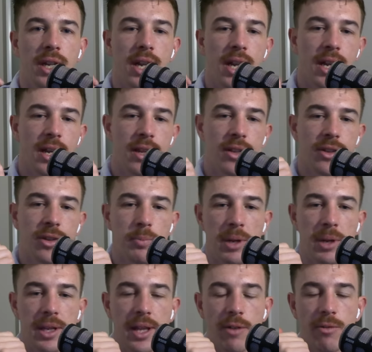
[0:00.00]
This has been
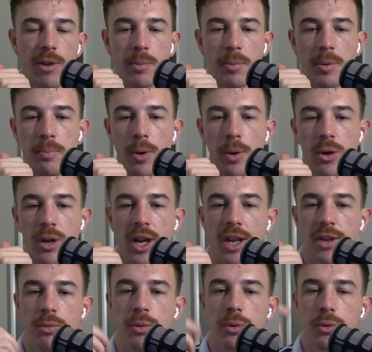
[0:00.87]
that rugby podcast.
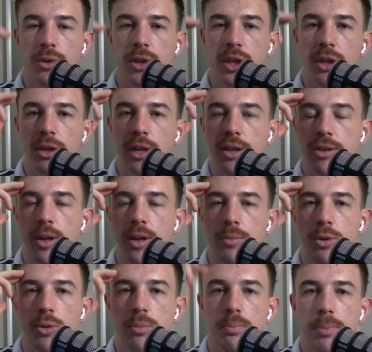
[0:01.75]
We will see you next time.
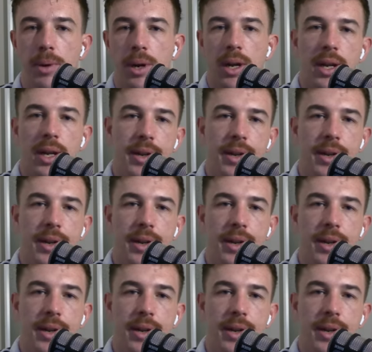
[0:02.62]
Goodbye.